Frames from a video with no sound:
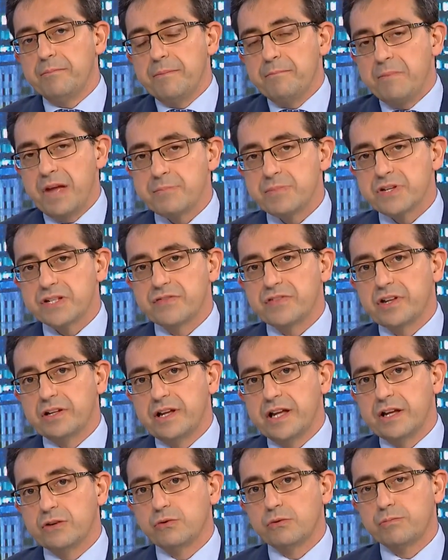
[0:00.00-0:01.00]
members of the
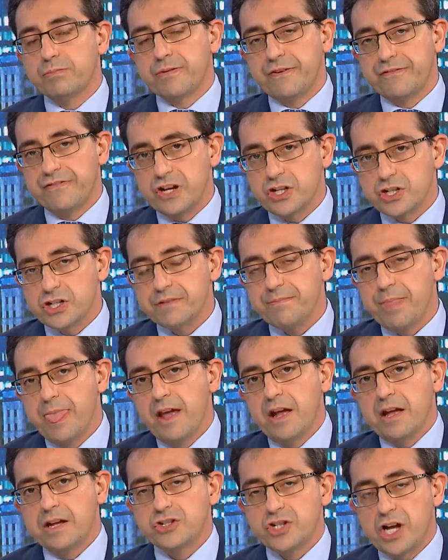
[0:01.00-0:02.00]
legal profession,
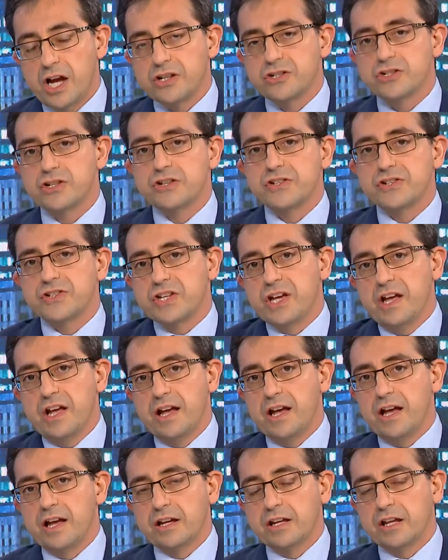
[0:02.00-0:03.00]
judges,
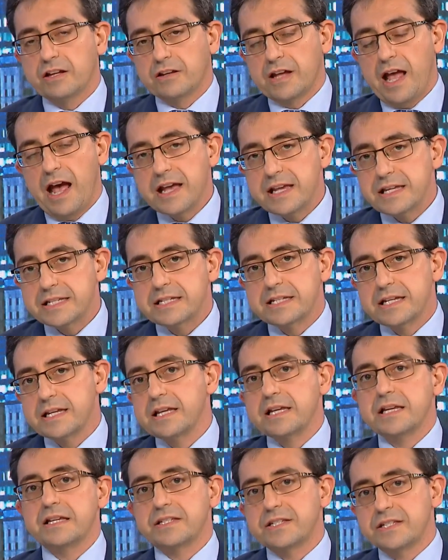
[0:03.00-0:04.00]
uh, K
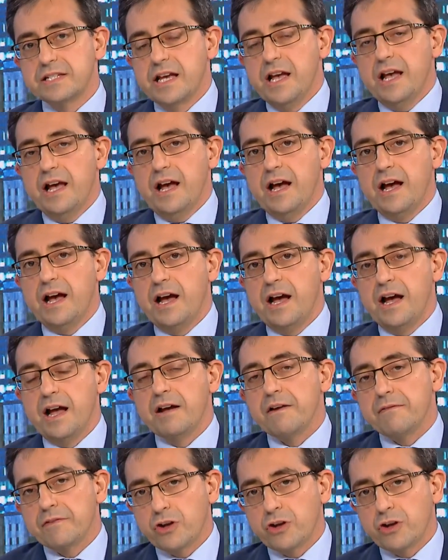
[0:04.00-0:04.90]
Cs, uh,